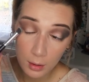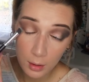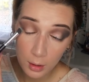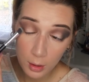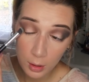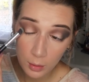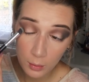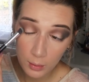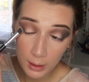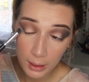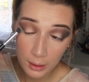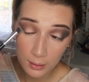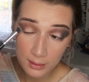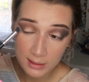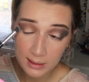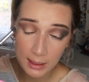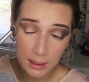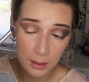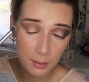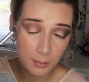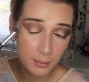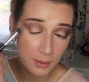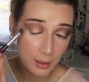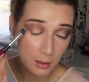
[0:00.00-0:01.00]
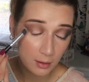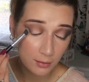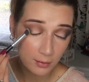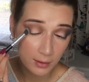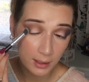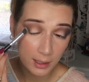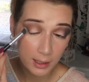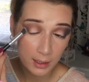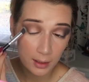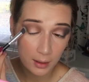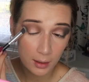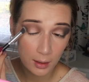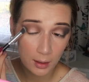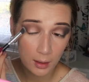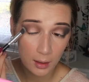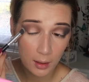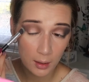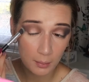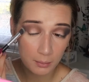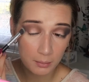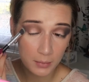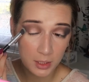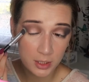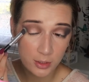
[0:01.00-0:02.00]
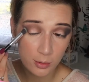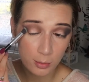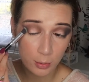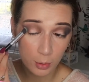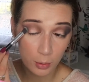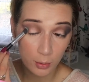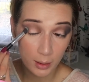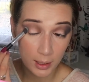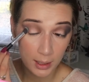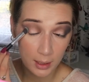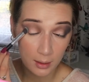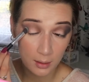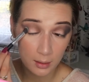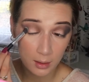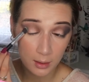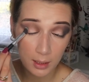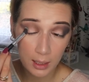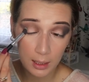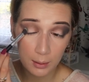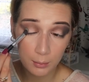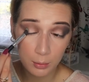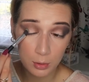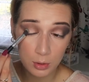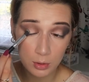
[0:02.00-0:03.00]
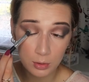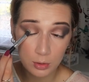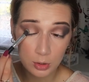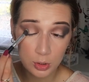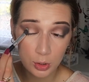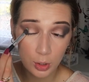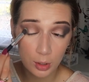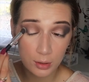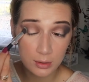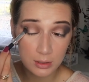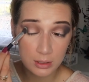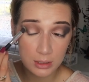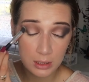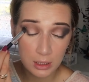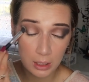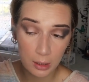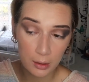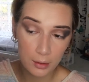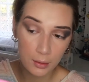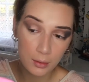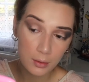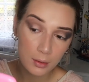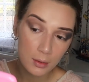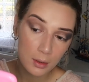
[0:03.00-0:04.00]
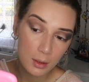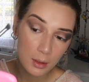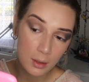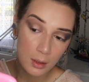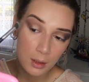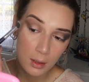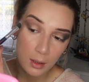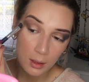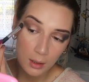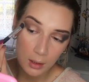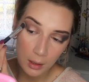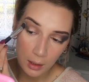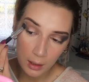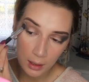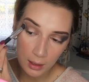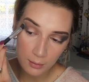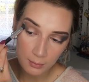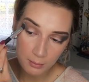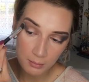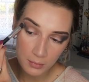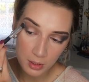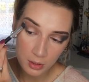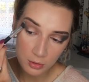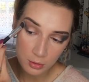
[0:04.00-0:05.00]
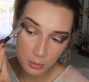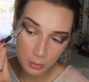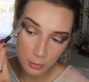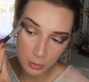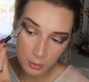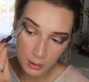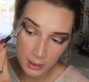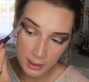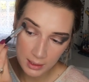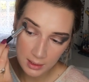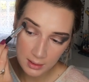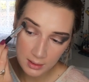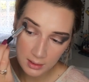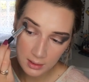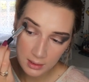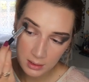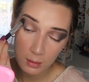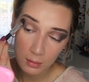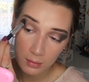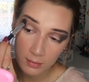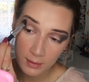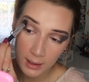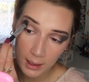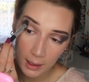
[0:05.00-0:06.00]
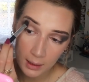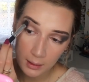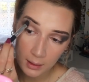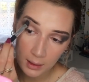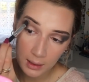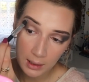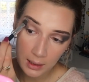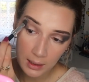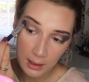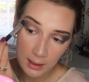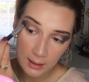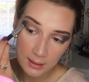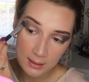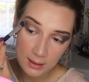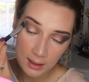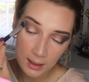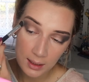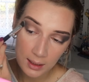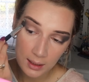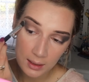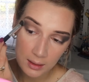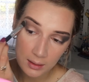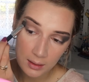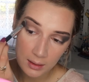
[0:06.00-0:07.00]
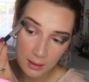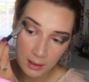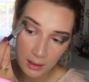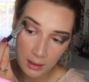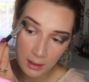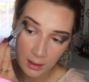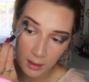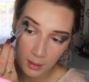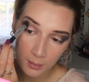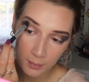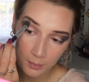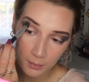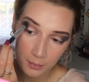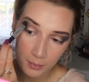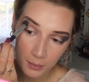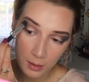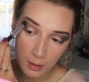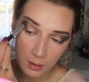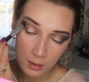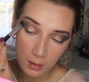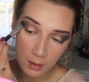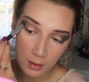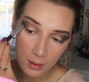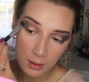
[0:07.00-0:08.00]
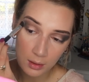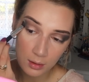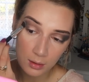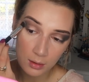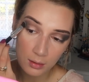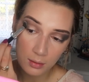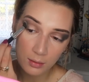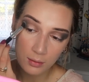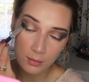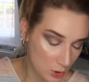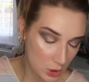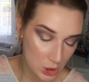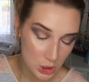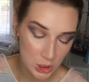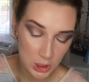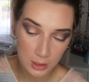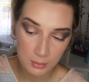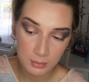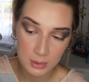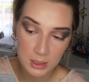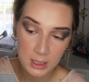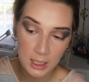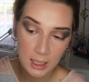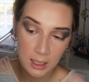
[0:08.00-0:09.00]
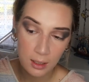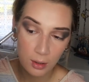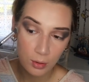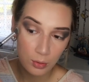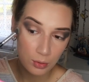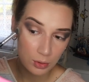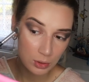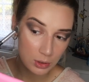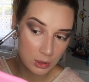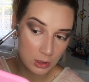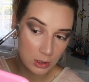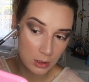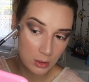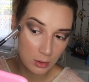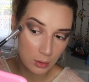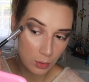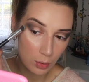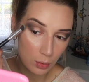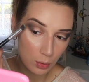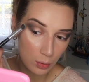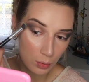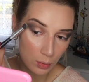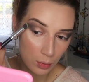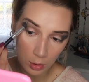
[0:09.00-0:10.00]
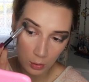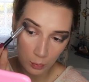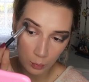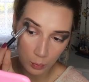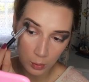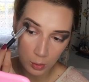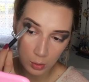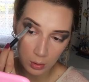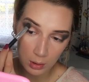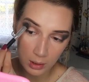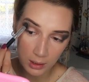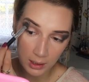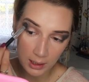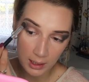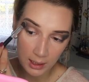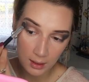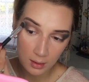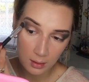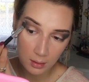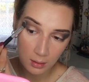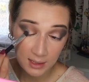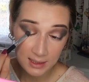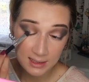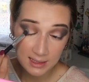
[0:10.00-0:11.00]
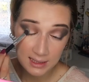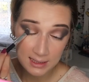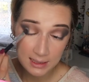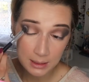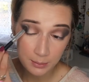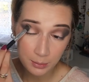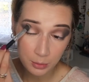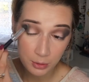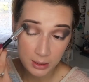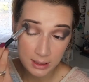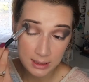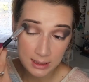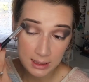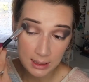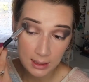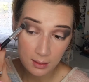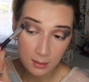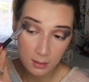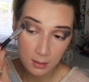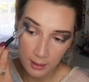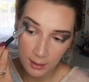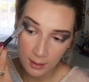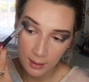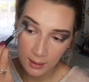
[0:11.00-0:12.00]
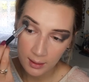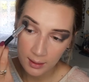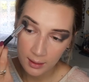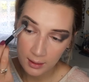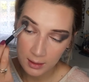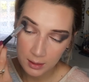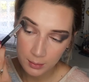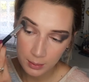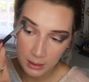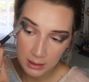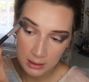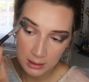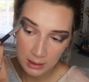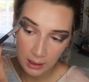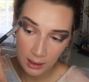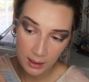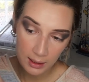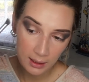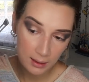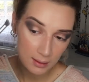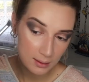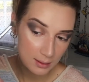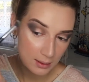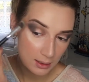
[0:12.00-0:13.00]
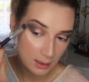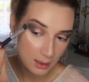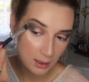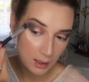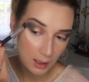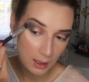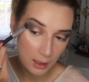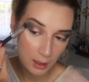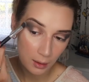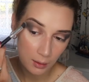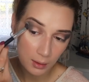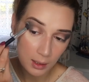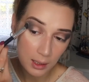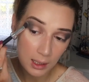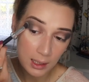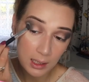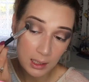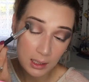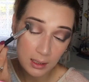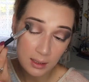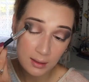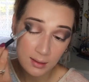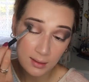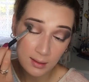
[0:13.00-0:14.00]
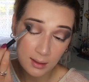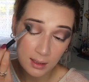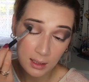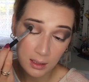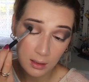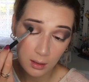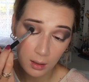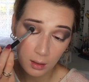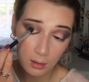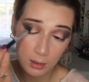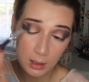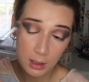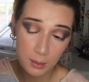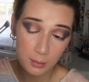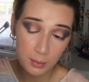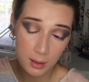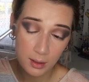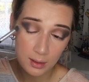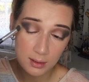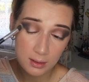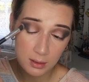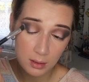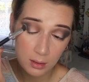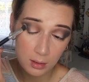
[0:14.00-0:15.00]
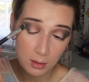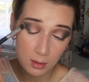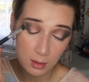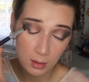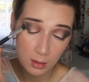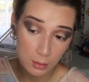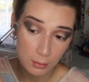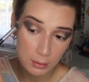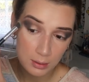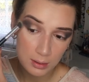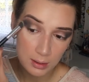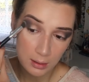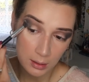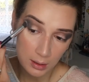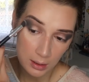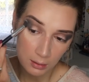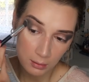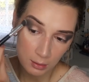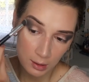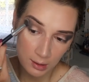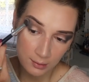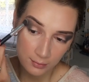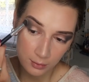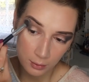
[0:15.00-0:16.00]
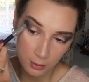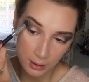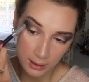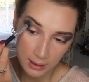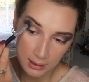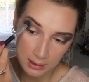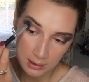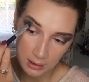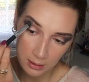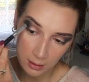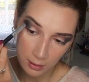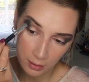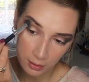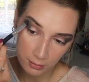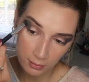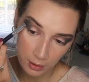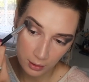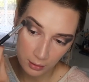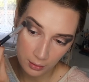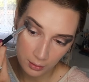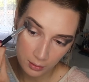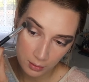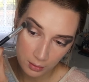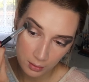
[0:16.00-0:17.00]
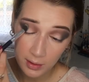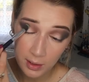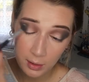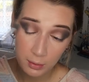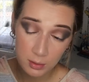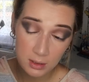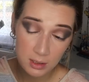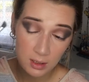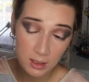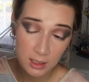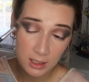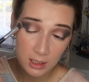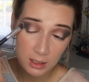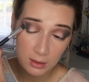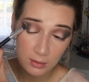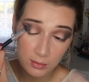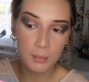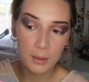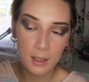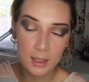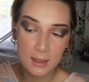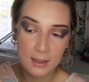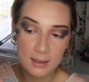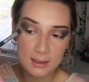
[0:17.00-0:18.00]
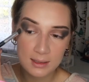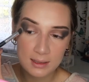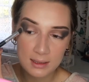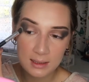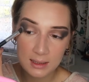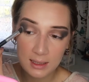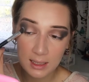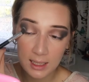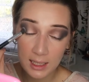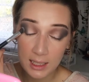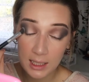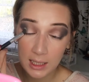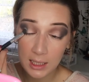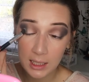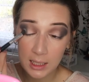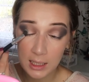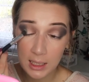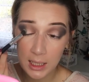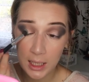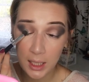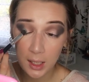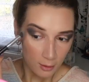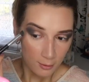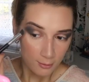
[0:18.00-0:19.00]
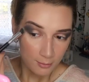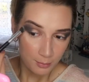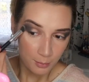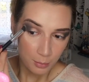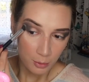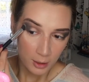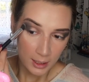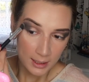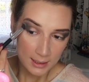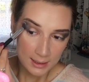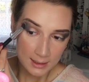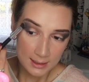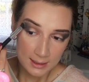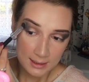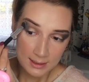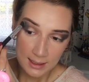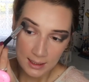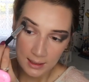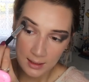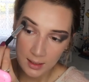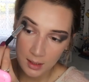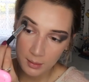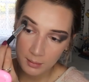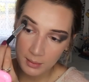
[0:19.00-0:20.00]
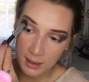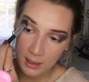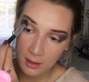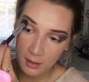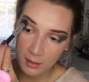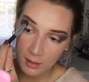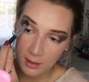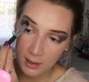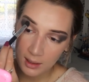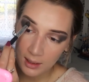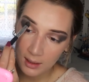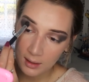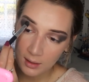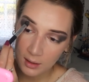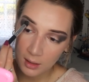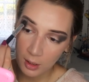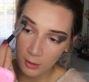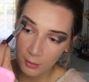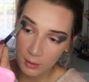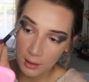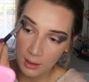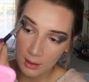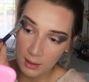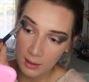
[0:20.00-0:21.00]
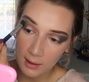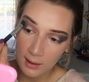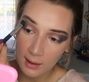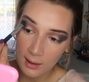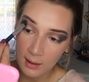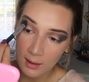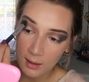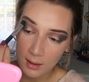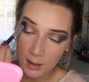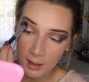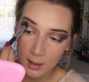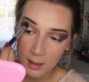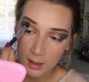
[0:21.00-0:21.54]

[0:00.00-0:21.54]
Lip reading: who else had a bit of a miserable end? Okay, well, Jon Snow had a miserable end. The fact that he has ended up kind of shipped out to the wall again is disappointing, especially seeing how he is the only person who is the rightful heir to the throne. I think it was kind of a bit snaky of Bran to send him out there knowing that